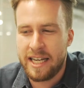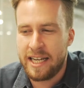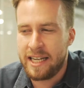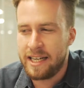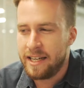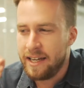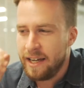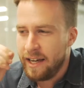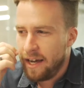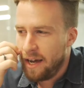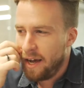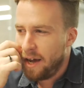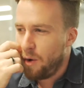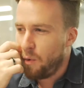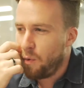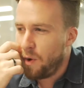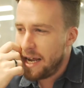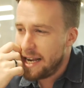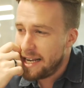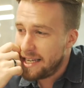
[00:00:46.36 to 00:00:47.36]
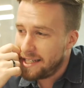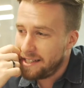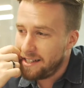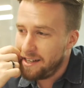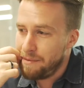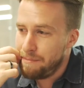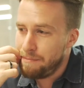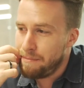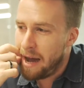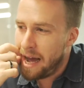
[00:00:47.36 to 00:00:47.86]
in. Once
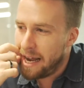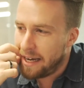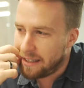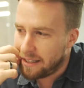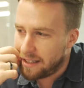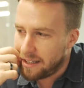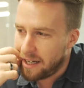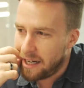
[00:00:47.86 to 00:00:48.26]
a month,